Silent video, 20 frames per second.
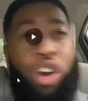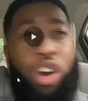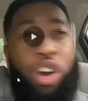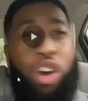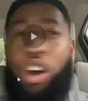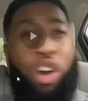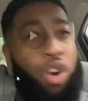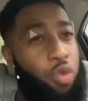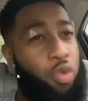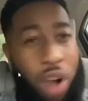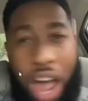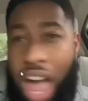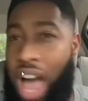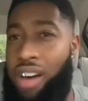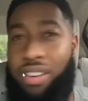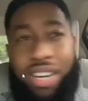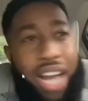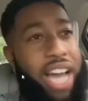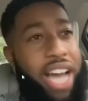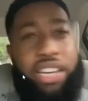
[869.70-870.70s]

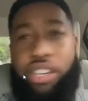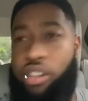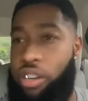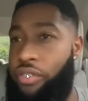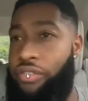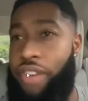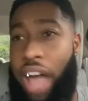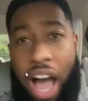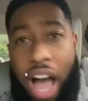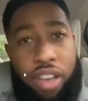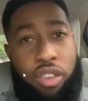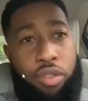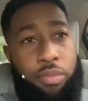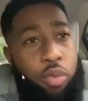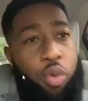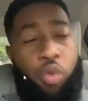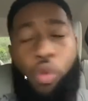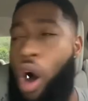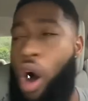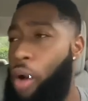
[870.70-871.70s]
Around like you're
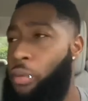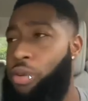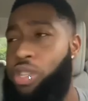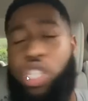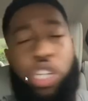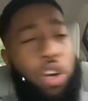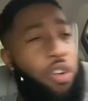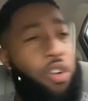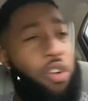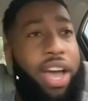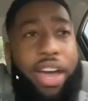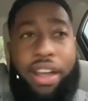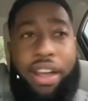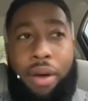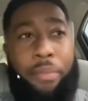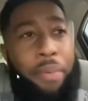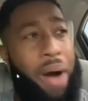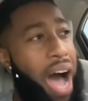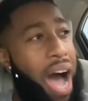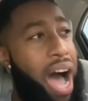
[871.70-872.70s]
valuable. Walk with your head
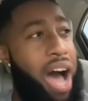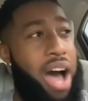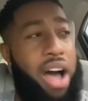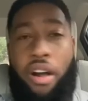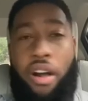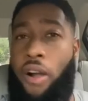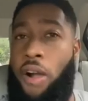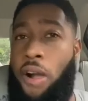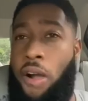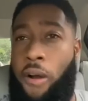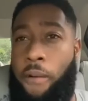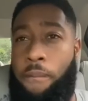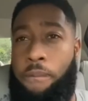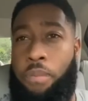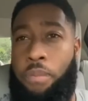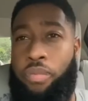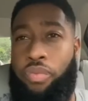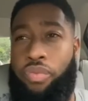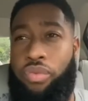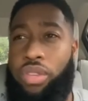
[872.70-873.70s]
up high.
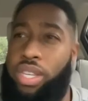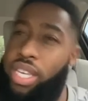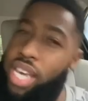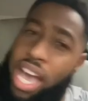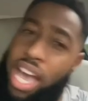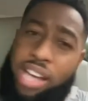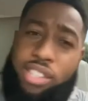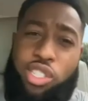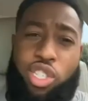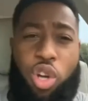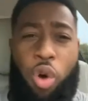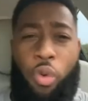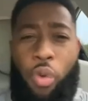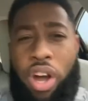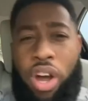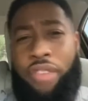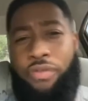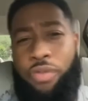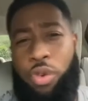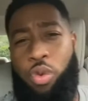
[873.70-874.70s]
Yeah, so
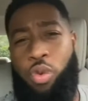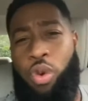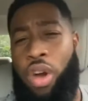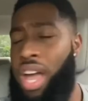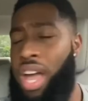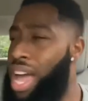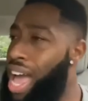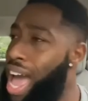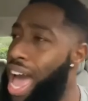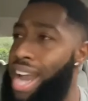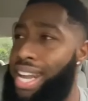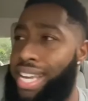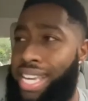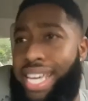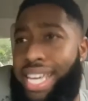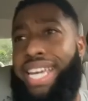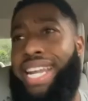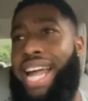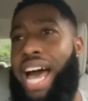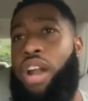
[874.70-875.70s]
what if you had a
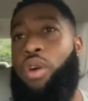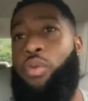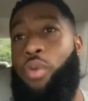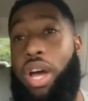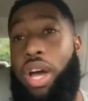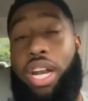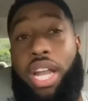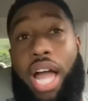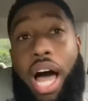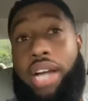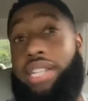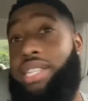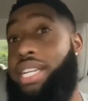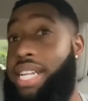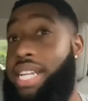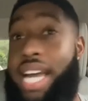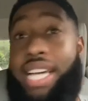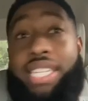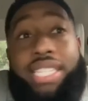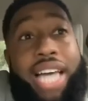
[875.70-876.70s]
kid out of wedlock? The
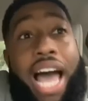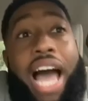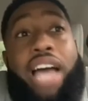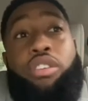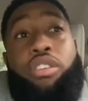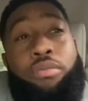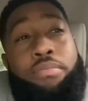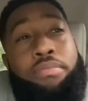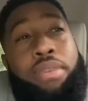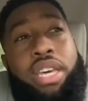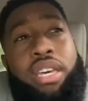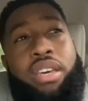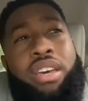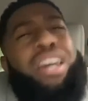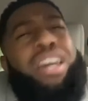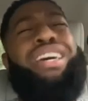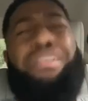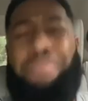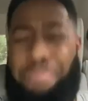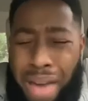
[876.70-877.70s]
next guy you meet,
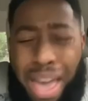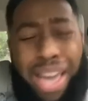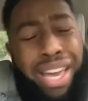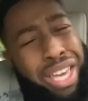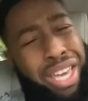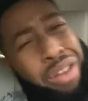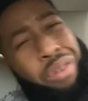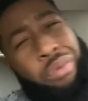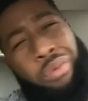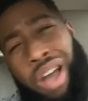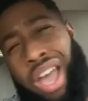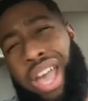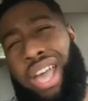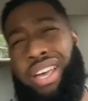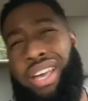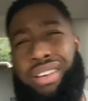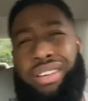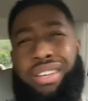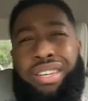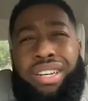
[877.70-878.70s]
make him
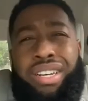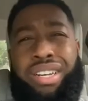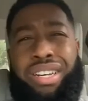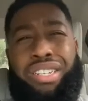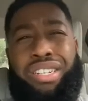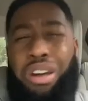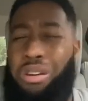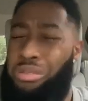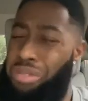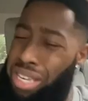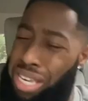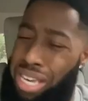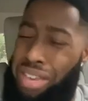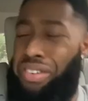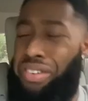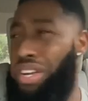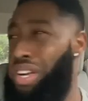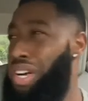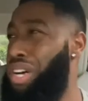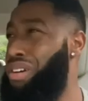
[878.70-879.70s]
wait. Don't give
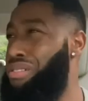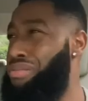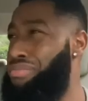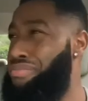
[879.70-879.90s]
it up.